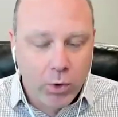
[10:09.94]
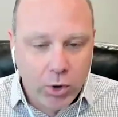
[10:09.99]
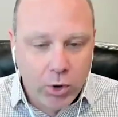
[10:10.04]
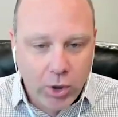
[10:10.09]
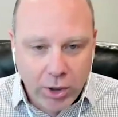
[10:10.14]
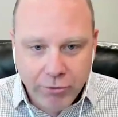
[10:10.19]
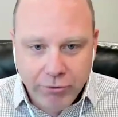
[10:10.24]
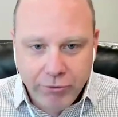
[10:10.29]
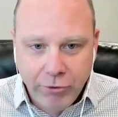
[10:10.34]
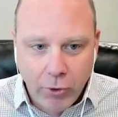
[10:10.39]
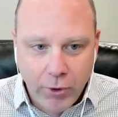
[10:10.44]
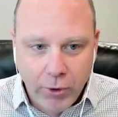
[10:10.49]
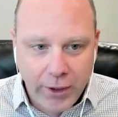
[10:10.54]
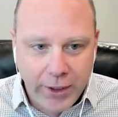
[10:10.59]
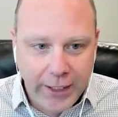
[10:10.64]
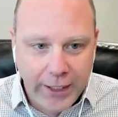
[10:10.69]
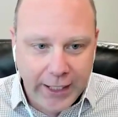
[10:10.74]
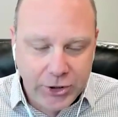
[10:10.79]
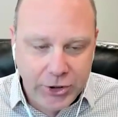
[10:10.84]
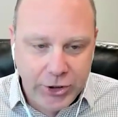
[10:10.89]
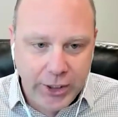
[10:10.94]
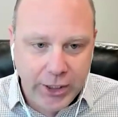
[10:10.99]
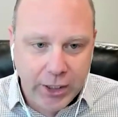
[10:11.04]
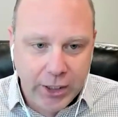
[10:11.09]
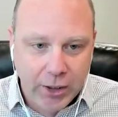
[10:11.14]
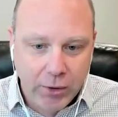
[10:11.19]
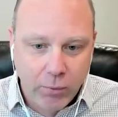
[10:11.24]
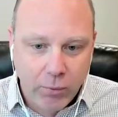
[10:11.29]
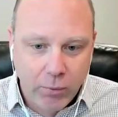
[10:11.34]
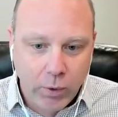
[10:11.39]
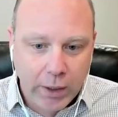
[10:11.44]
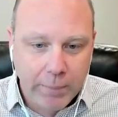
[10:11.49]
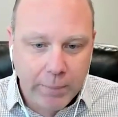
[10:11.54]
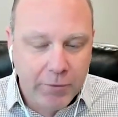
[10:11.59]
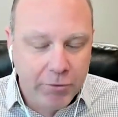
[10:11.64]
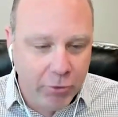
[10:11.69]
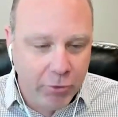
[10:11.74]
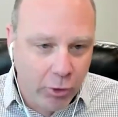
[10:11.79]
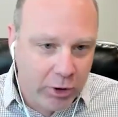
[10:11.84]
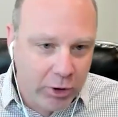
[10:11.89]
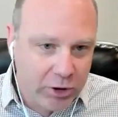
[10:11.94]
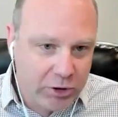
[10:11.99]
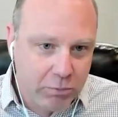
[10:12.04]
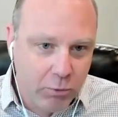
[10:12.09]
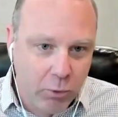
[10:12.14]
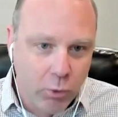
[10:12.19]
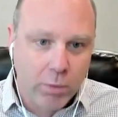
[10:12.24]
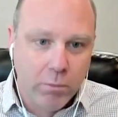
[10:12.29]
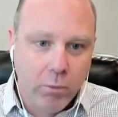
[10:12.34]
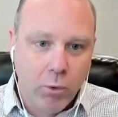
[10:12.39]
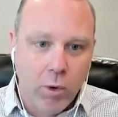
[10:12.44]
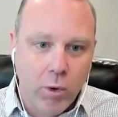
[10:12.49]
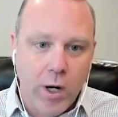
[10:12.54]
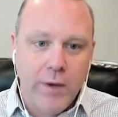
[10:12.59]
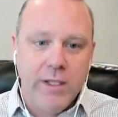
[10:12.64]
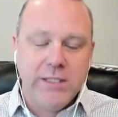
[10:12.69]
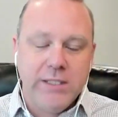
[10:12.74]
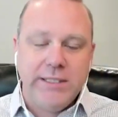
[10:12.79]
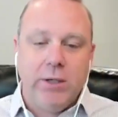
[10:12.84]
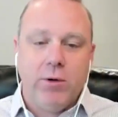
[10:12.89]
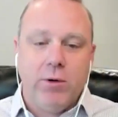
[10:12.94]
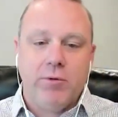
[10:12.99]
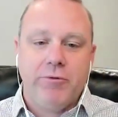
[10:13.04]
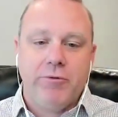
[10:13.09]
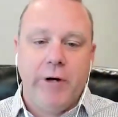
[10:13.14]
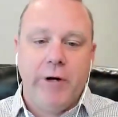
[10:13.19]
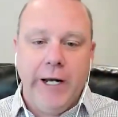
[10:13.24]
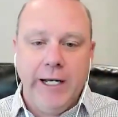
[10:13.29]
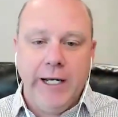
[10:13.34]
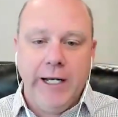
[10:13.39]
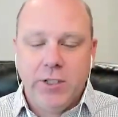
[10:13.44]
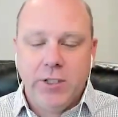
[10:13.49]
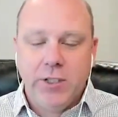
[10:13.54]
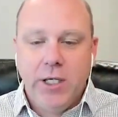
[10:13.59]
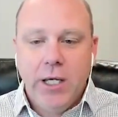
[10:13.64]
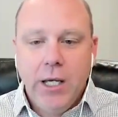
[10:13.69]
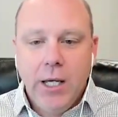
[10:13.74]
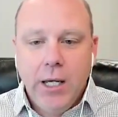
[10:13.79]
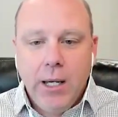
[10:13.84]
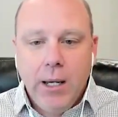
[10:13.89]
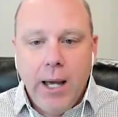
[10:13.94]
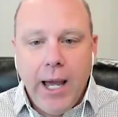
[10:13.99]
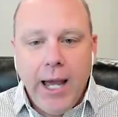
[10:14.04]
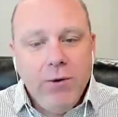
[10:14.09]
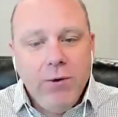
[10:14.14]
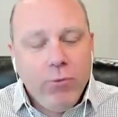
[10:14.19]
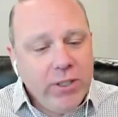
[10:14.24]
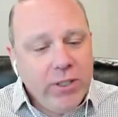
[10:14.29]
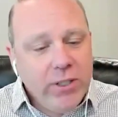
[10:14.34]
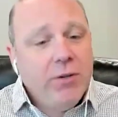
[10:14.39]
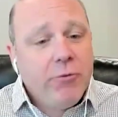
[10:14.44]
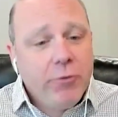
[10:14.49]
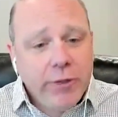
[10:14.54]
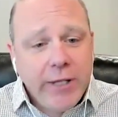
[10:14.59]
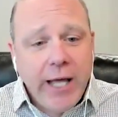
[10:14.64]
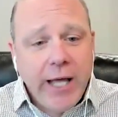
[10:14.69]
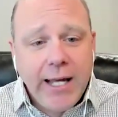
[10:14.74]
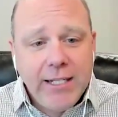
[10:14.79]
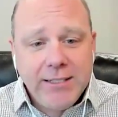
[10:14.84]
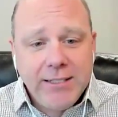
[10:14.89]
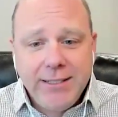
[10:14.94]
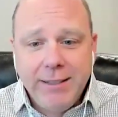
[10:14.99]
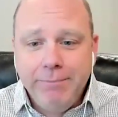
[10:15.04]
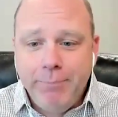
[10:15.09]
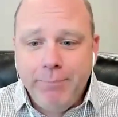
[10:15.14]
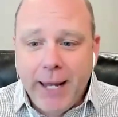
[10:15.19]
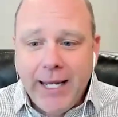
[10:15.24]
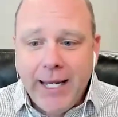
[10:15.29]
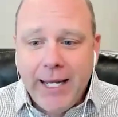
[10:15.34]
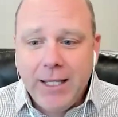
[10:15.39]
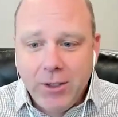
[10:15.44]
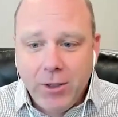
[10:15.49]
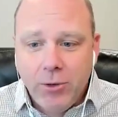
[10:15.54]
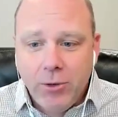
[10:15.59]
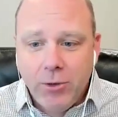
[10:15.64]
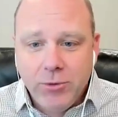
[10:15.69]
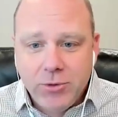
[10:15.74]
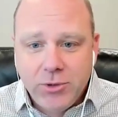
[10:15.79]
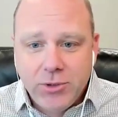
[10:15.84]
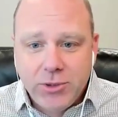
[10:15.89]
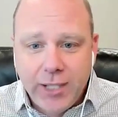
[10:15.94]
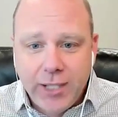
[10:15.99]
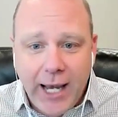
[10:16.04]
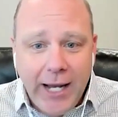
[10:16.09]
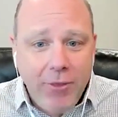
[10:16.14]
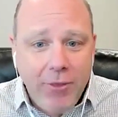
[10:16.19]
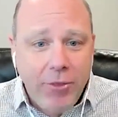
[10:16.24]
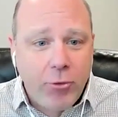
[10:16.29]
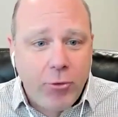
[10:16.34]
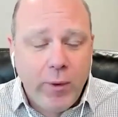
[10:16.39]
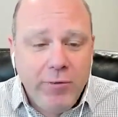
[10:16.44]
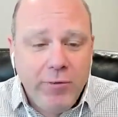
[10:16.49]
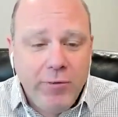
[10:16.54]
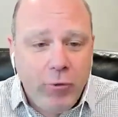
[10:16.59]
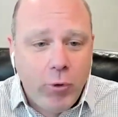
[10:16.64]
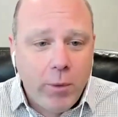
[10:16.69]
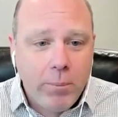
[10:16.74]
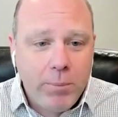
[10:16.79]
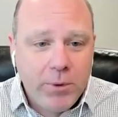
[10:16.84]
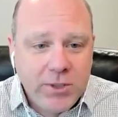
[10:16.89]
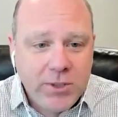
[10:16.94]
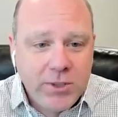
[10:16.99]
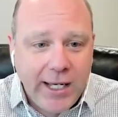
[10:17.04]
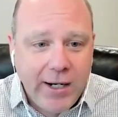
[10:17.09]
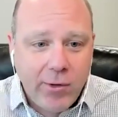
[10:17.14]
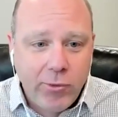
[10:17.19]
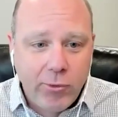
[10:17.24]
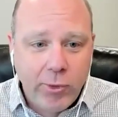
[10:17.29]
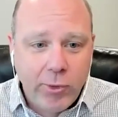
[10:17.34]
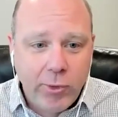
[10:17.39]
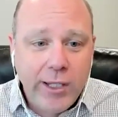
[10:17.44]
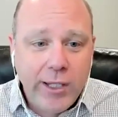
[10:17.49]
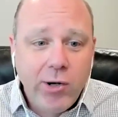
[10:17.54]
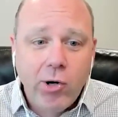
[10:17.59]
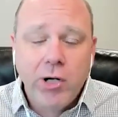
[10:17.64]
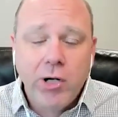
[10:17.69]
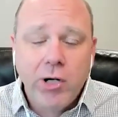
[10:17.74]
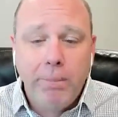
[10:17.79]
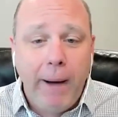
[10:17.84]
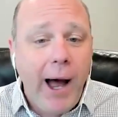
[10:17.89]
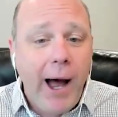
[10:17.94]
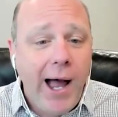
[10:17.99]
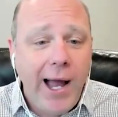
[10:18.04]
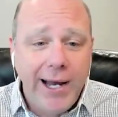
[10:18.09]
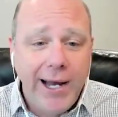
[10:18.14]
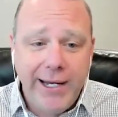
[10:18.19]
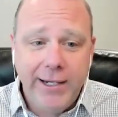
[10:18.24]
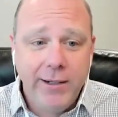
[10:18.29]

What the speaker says: looking forward to next year. We're gonna be focused more and more on the seller finance. And the reason for that is the bank loans at 3-4% are really hard to buy,